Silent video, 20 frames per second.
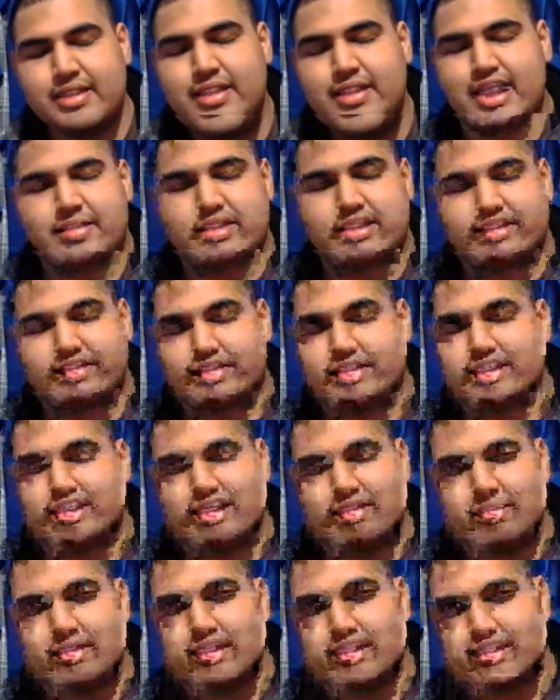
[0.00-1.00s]
damn it, it's
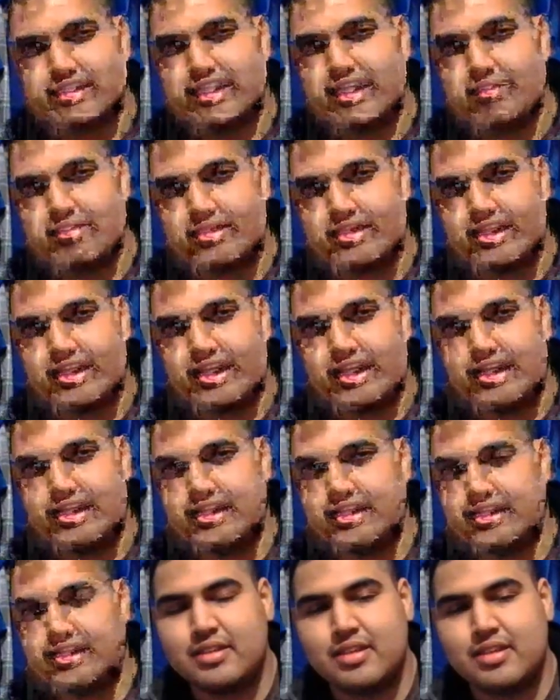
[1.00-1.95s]
gonna be the same thing.